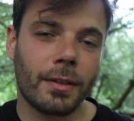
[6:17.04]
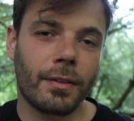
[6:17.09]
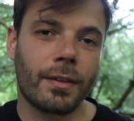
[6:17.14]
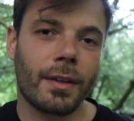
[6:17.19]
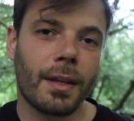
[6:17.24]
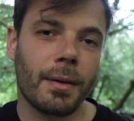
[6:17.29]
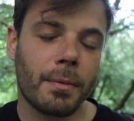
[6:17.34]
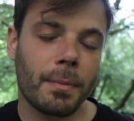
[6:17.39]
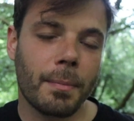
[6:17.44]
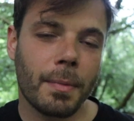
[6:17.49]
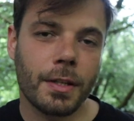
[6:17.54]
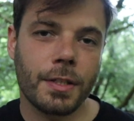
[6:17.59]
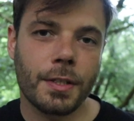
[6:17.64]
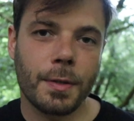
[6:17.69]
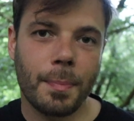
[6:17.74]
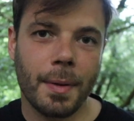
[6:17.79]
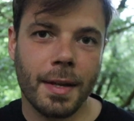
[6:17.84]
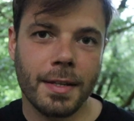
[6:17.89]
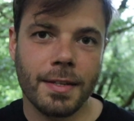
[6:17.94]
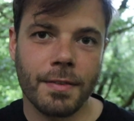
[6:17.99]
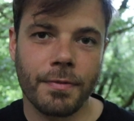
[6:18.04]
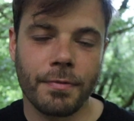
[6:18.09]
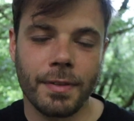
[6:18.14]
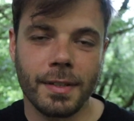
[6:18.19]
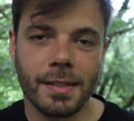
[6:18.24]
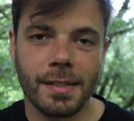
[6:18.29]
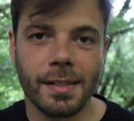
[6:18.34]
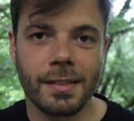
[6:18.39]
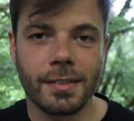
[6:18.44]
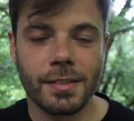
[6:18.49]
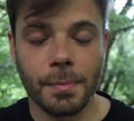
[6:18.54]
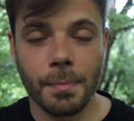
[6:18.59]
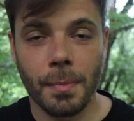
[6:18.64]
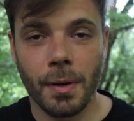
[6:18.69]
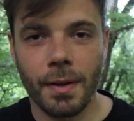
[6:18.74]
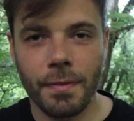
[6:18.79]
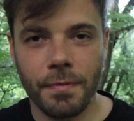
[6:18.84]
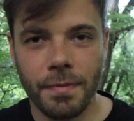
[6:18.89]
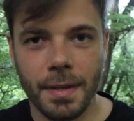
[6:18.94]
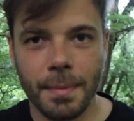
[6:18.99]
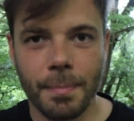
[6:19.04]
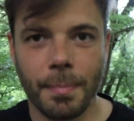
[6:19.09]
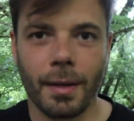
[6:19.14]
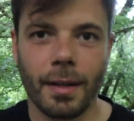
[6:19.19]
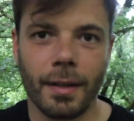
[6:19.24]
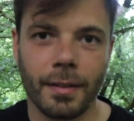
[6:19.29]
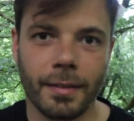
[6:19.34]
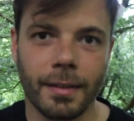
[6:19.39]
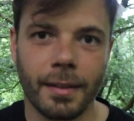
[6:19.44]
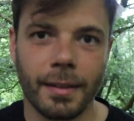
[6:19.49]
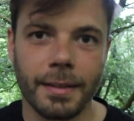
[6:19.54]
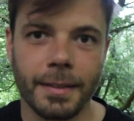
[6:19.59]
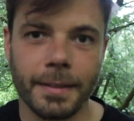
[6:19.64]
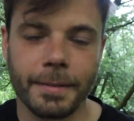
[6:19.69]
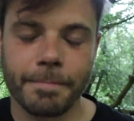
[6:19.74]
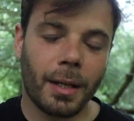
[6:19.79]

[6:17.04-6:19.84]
because they were much better fitted to my feet personally.